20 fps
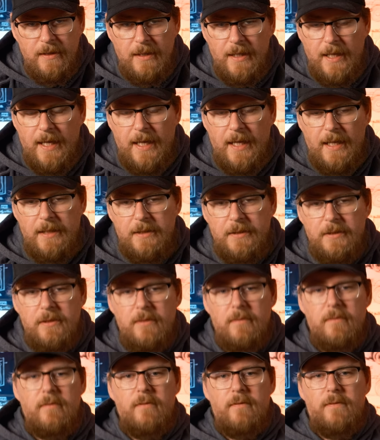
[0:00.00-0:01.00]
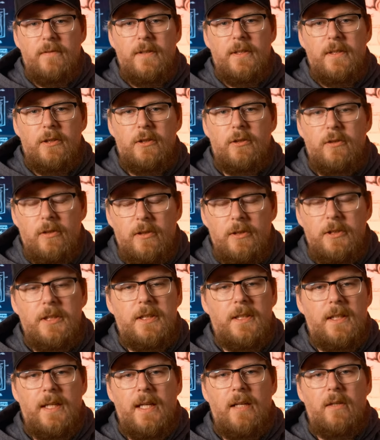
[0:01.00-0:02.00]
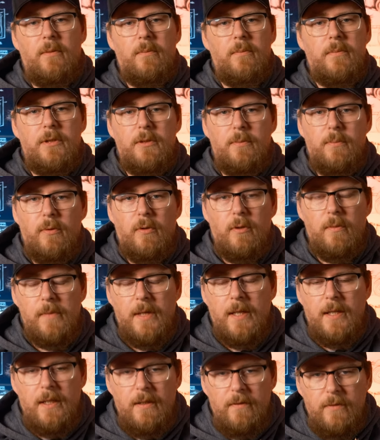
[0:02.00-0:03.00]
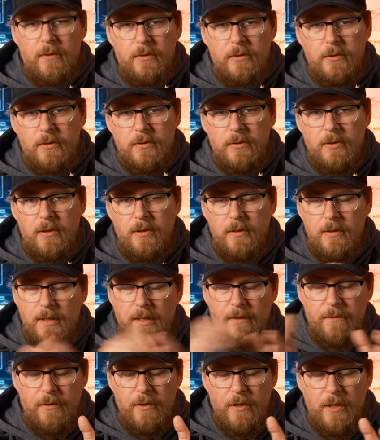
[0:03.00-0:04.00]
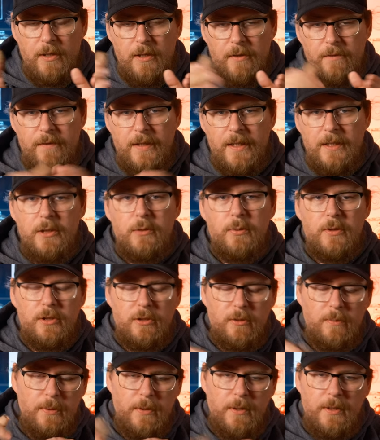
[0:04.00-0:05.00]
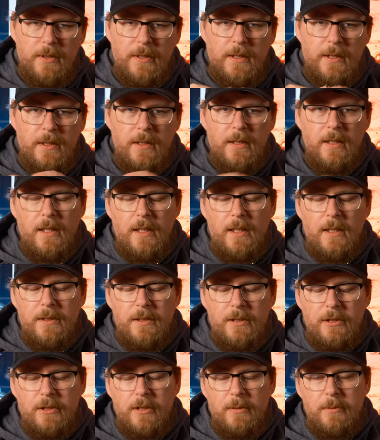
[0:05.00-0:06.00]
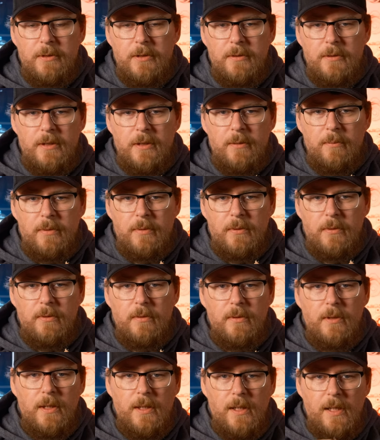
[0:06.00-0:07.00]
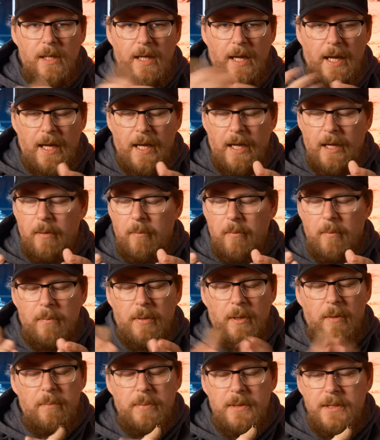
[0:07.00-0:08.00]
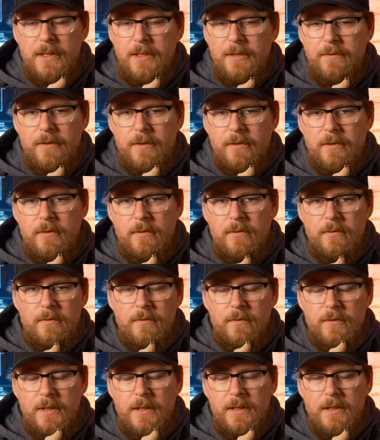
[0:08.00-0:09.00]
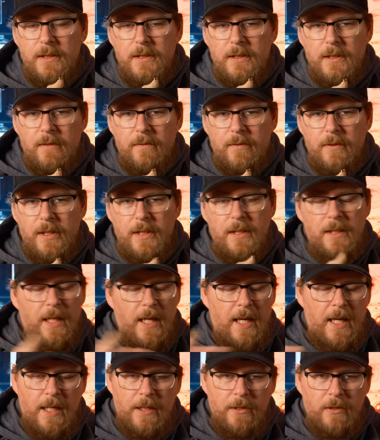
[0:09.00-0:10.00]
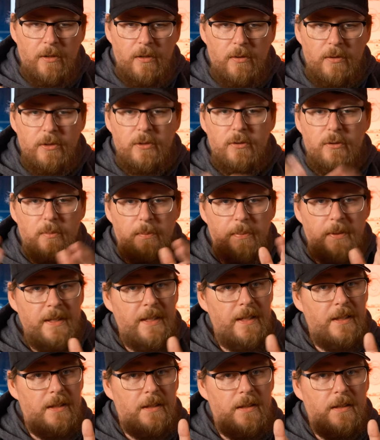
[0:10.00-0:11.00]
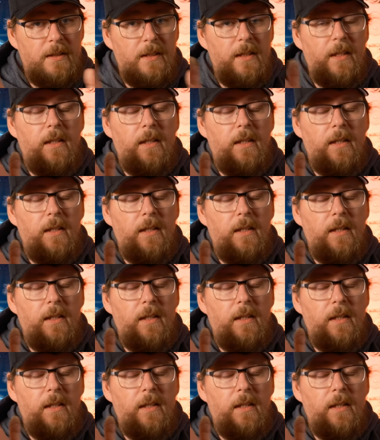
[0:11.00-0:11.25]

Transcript: and fingers crossed you can help support me. I've also got a few other things which I'll put in the description down below, but please feel free to have a read. And also please,